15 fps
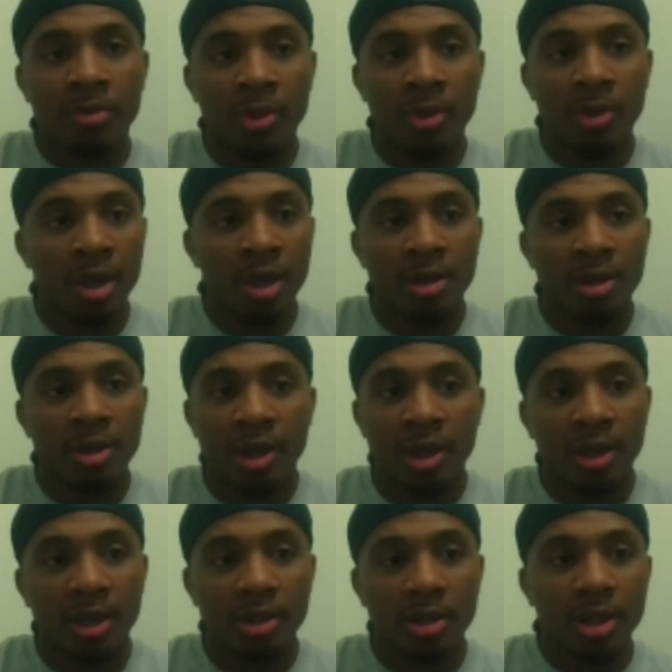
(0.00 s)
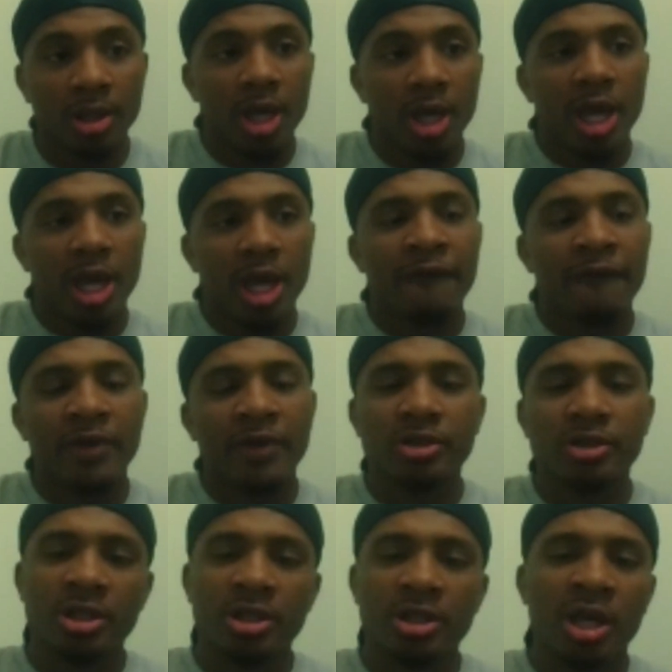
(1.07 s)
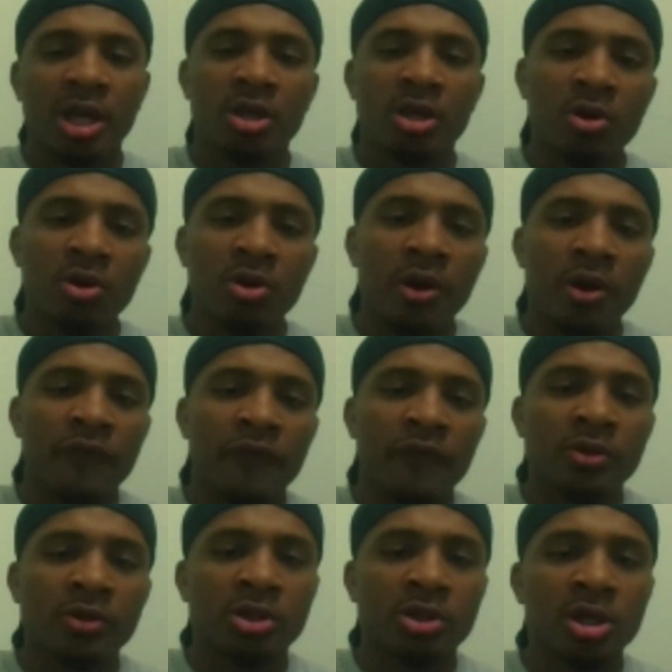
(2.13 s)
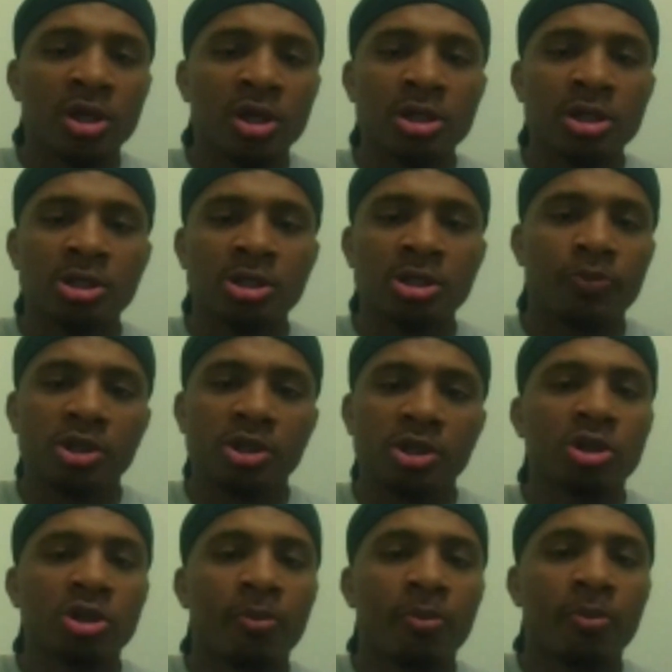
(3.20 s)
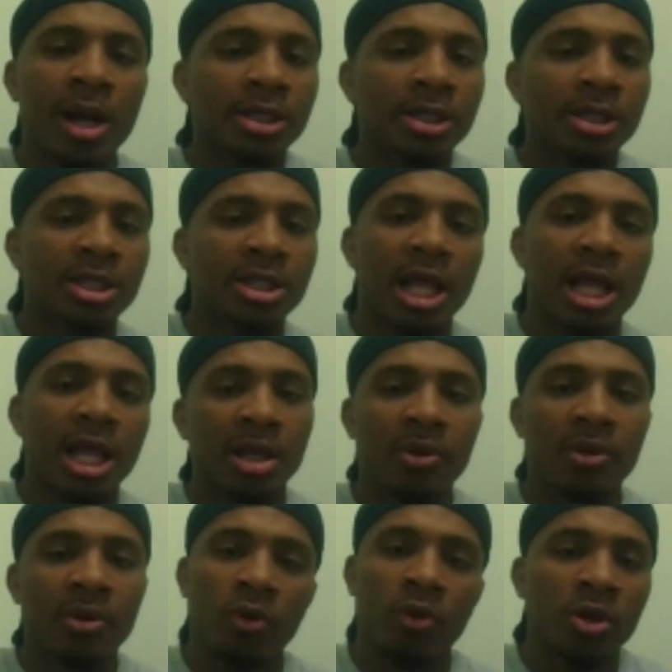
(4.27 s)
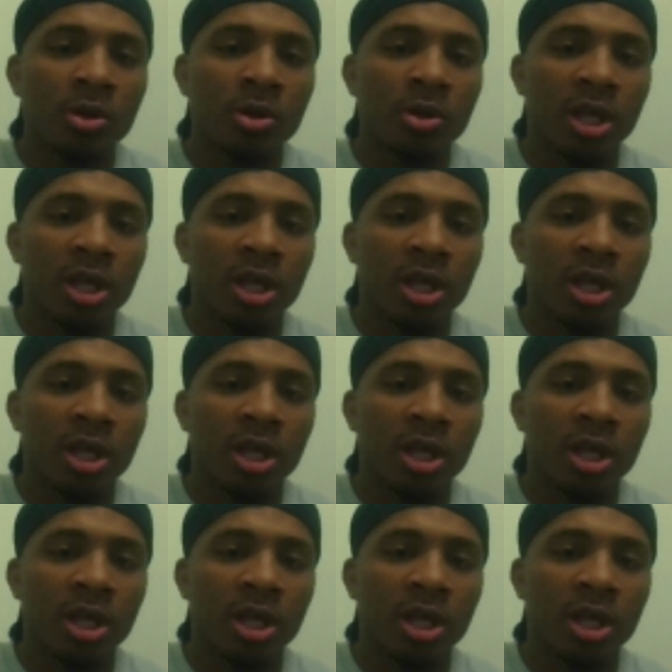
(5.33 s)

man, it feels like it feels good to push your body to that limit where you feel